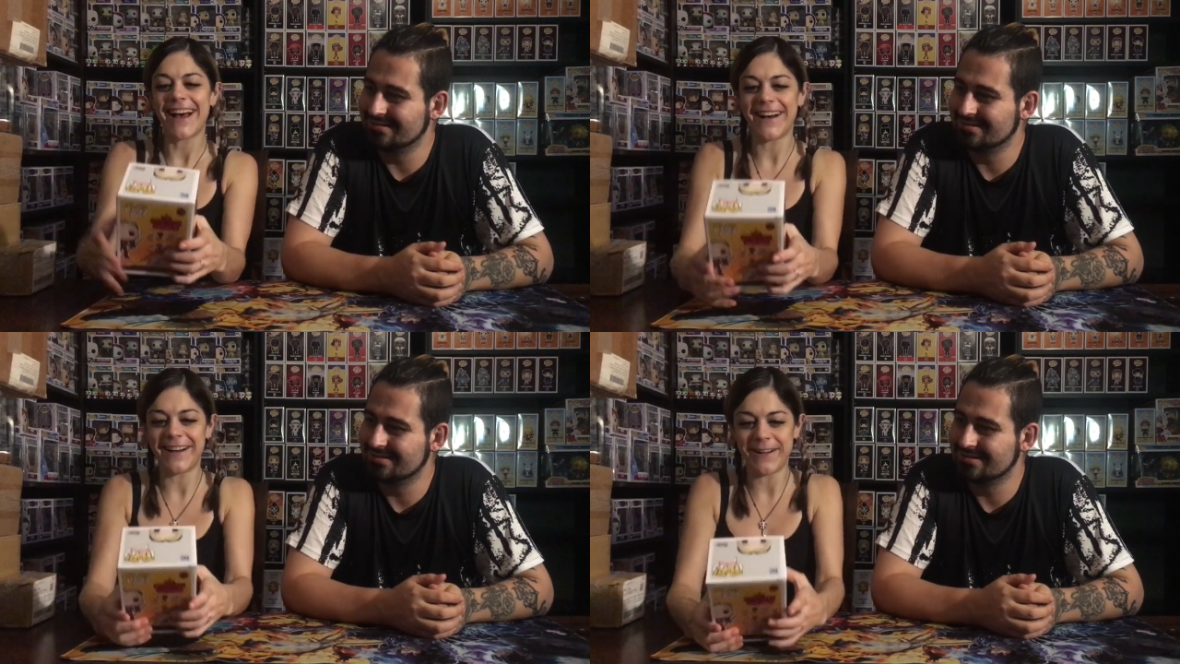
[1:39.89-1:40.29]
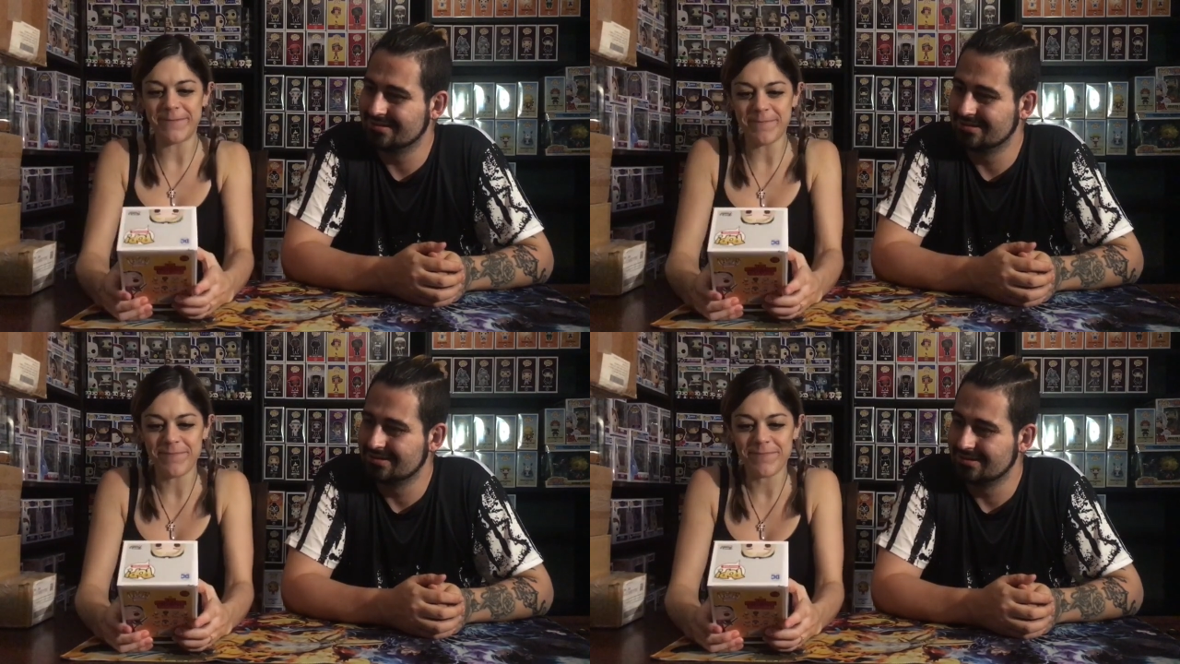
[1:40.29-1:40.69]

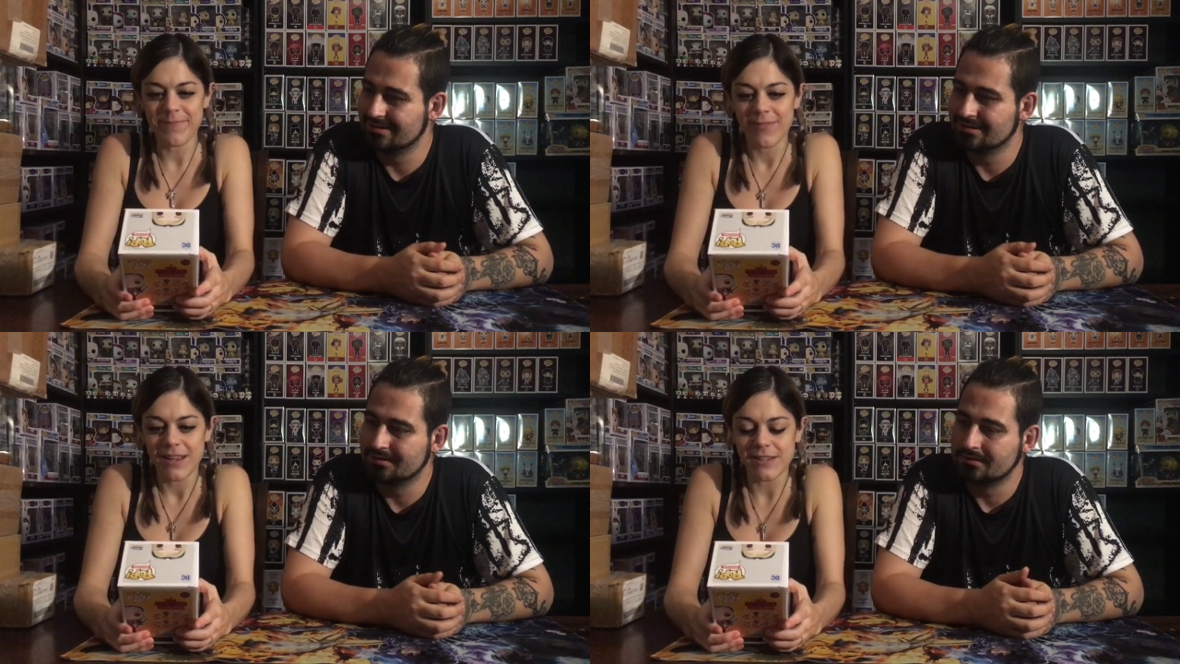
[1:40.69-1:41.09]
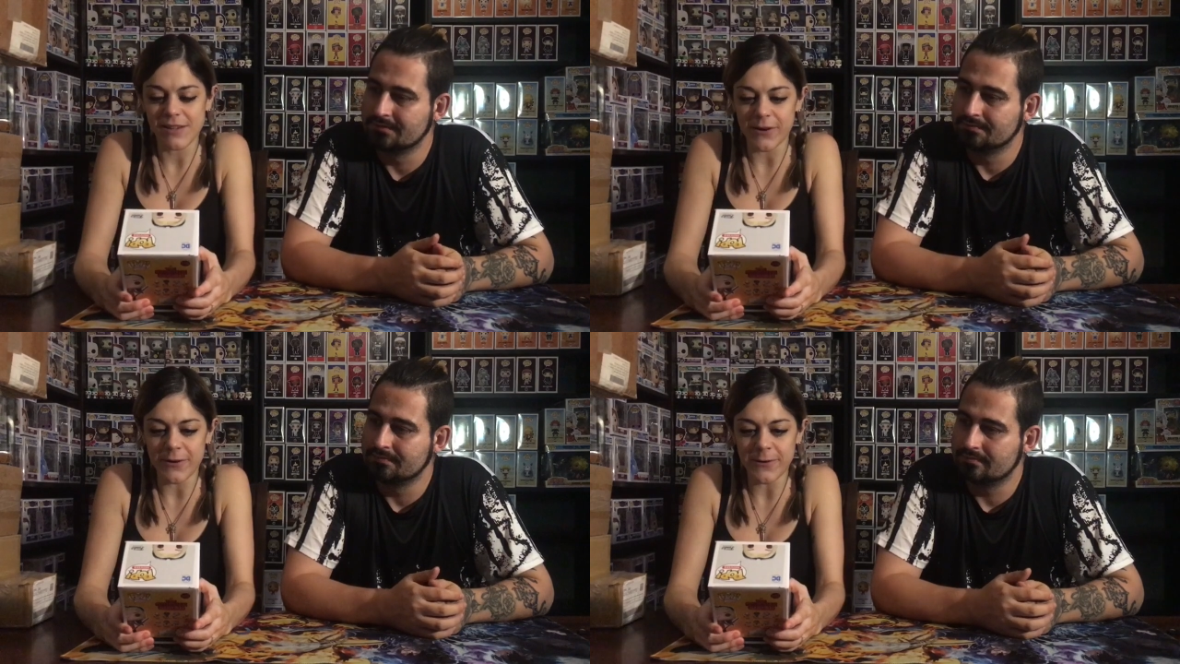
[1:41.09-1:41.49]
Speaker 1: Um,
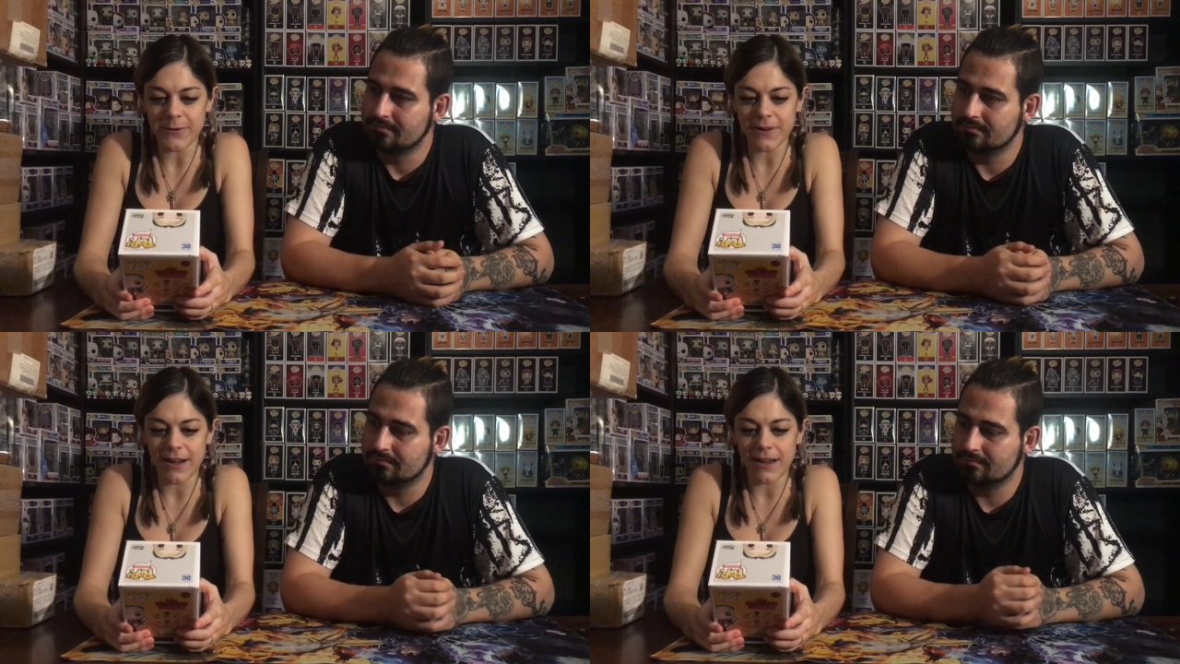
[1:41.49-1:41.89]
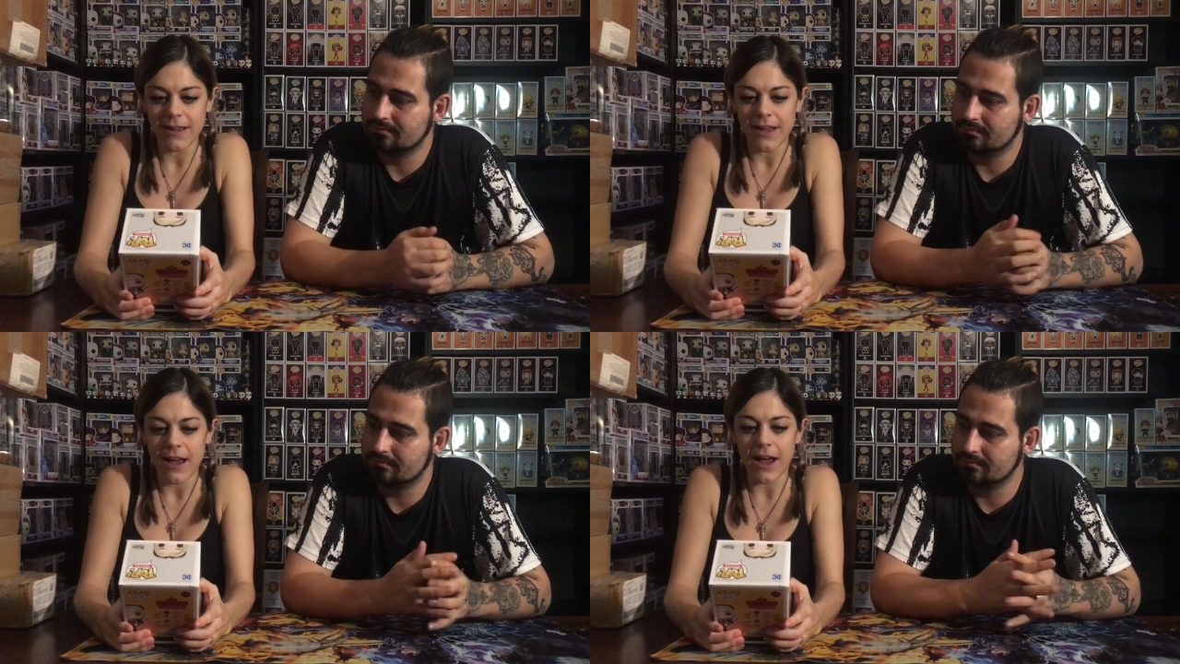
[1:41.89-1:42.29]
so
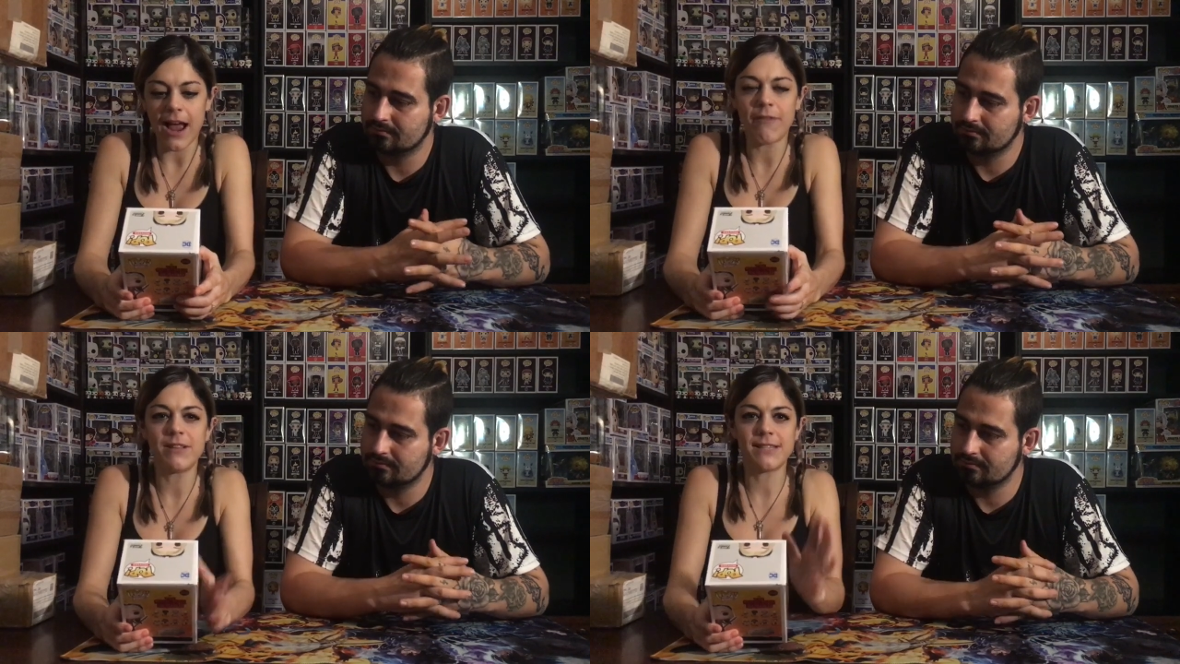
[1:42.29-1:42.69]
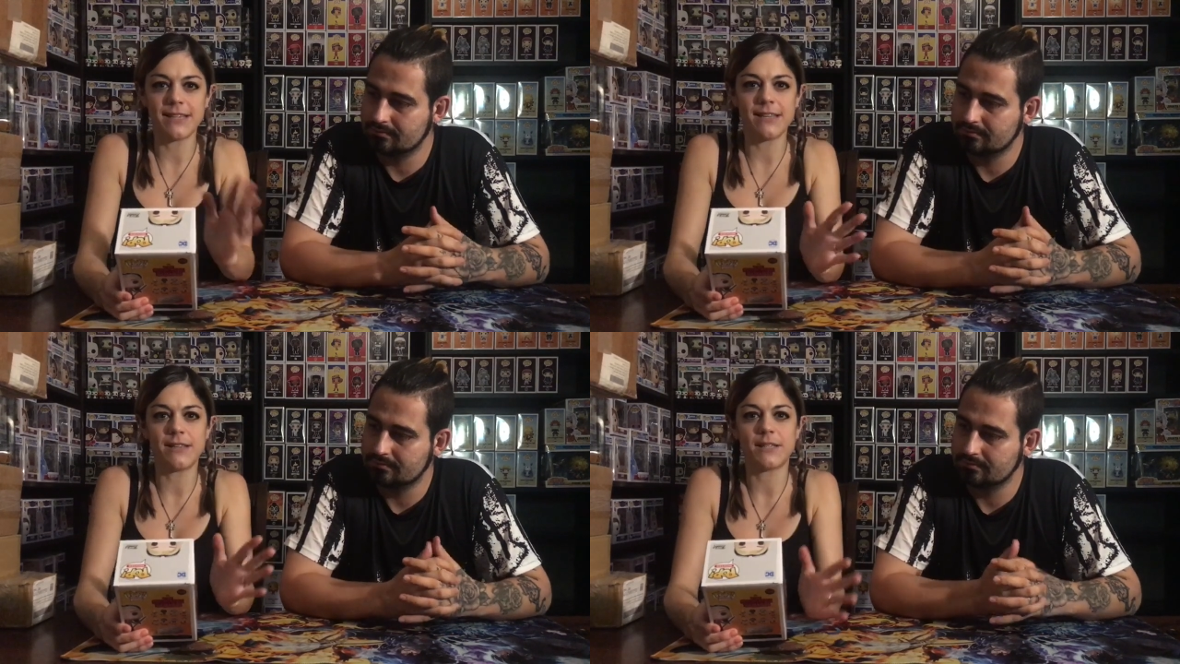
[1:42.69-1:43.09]
I haven't
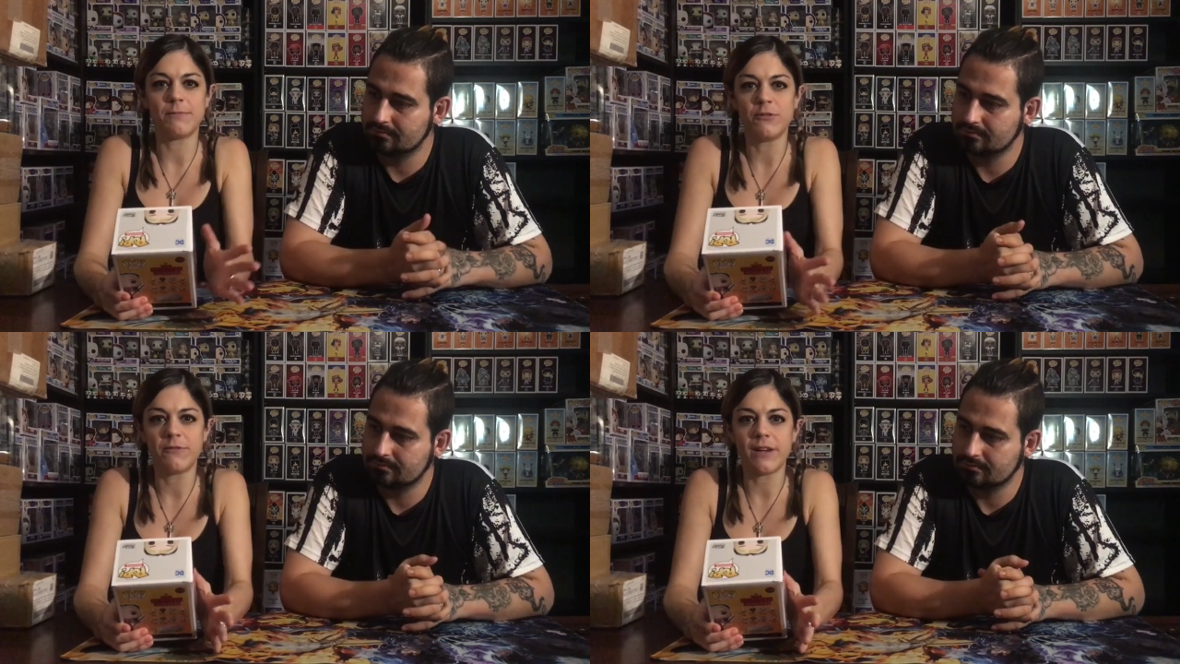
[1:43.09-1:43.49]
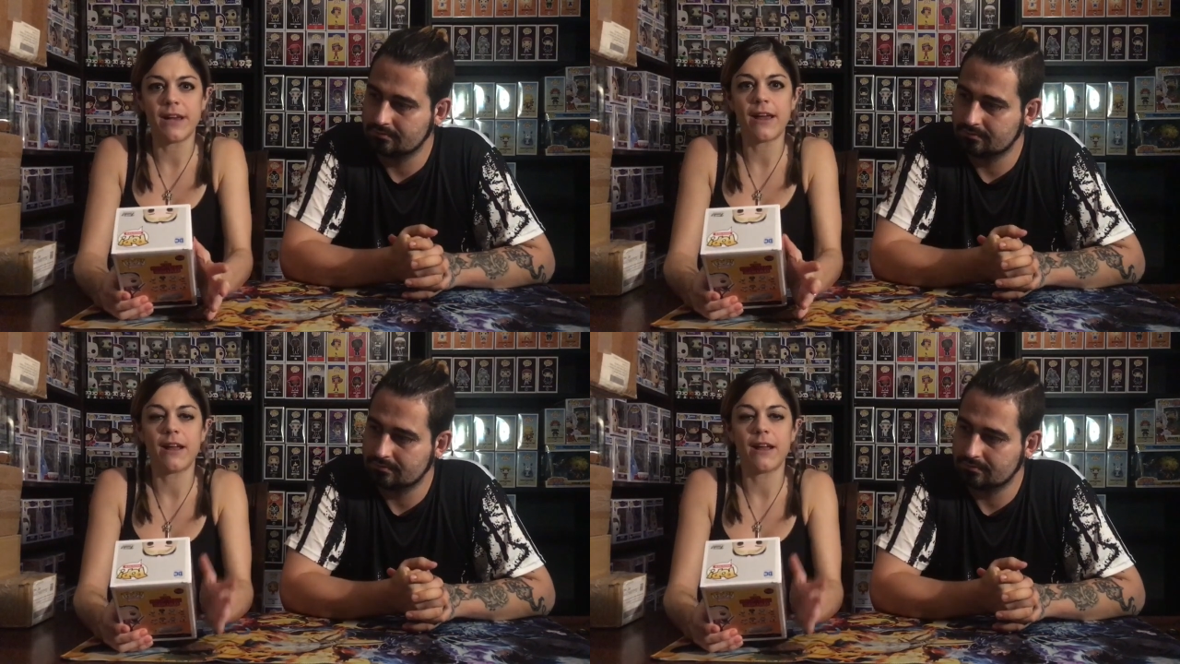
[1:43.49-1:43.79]
seen this movie yet.